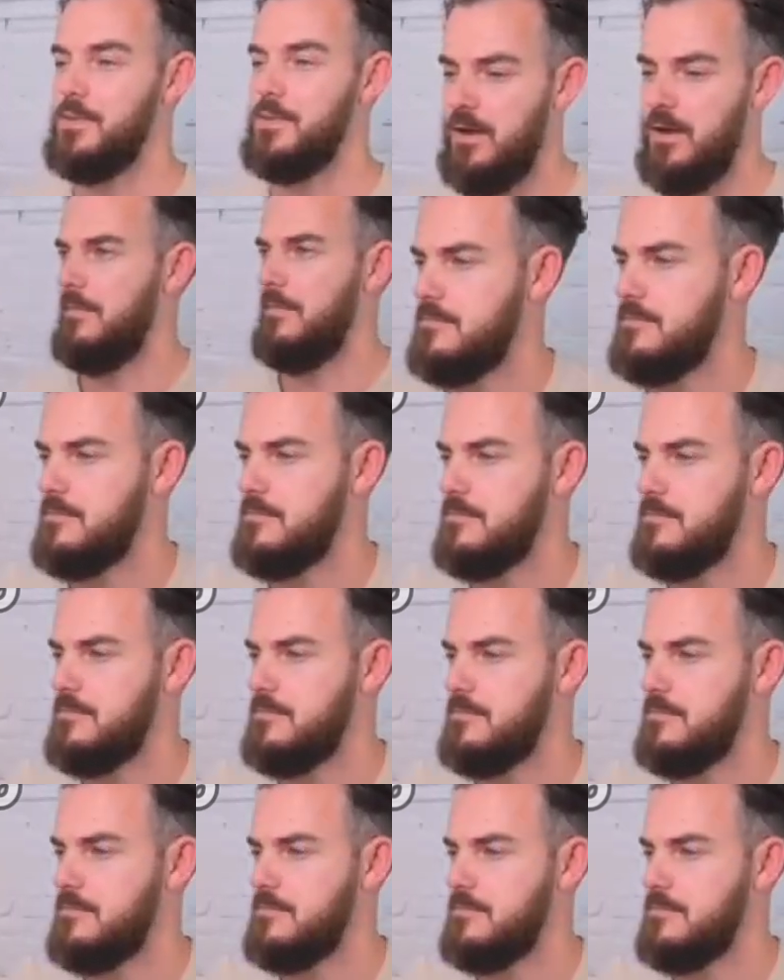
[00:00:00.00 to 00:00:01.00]

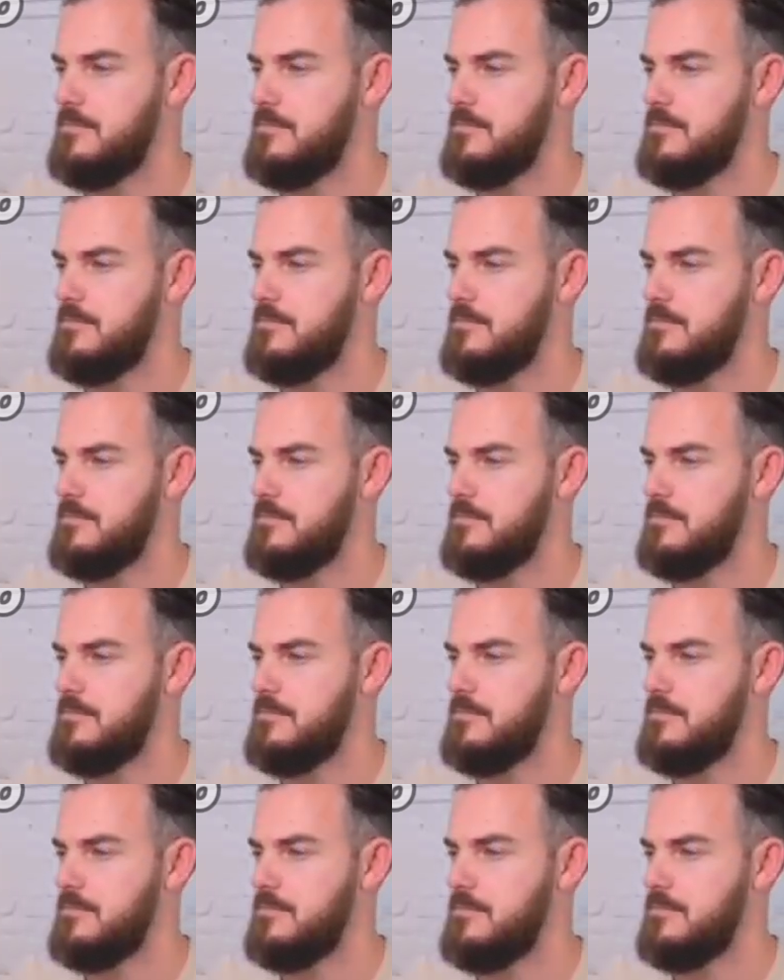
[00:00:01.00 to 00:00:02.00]

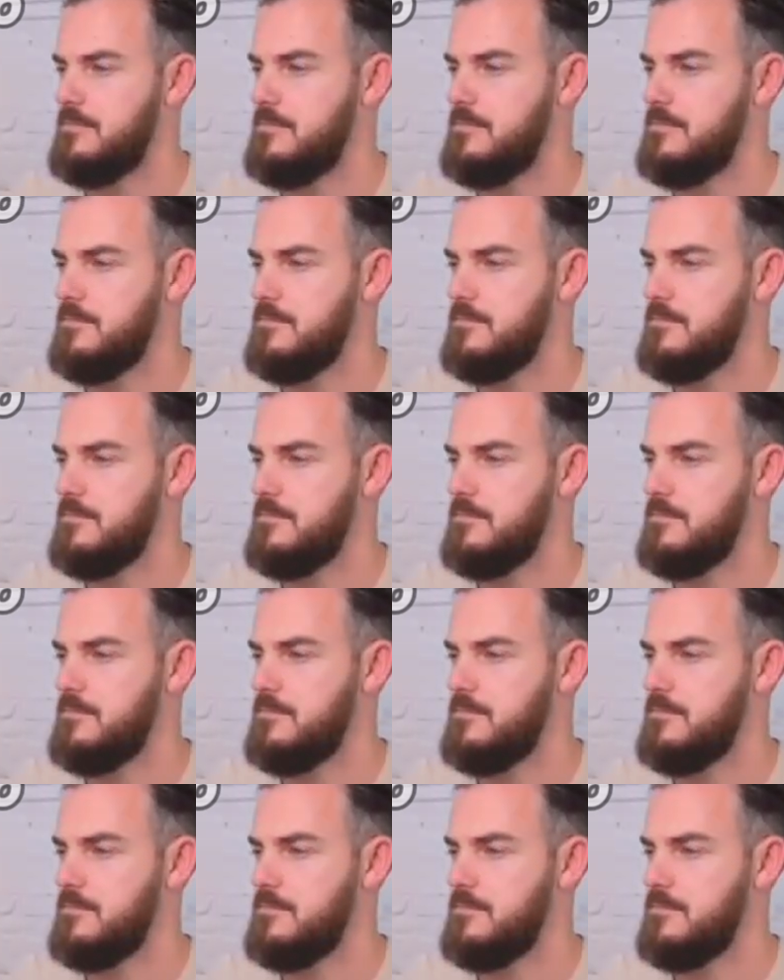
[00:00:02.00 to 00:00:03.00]

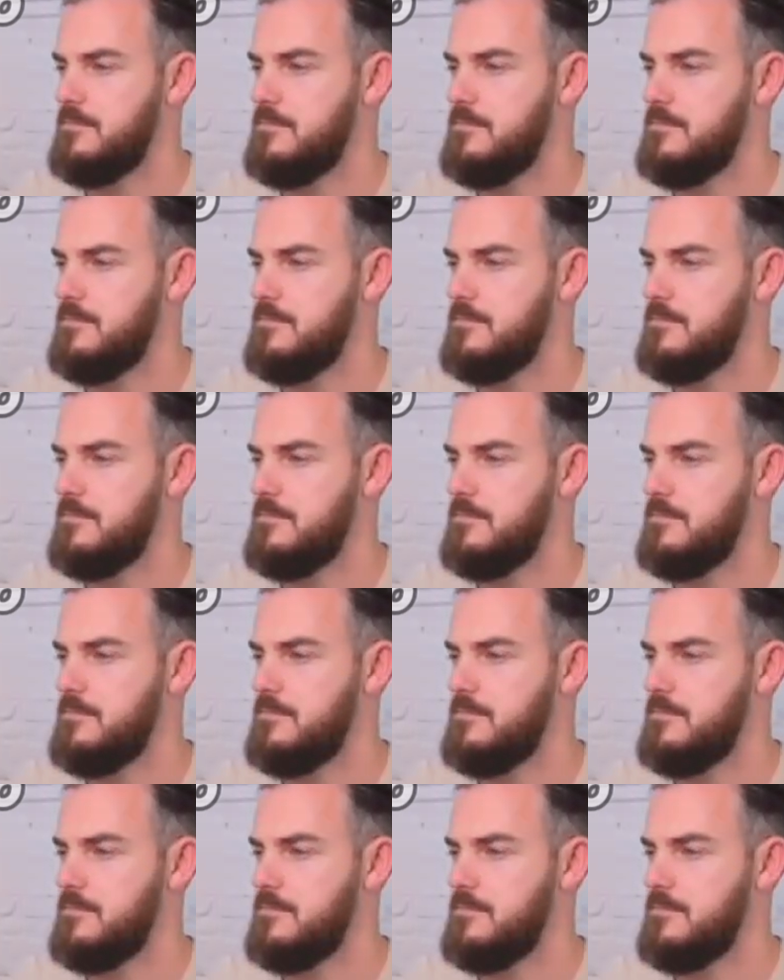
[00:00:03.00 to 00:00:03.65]
[no speech]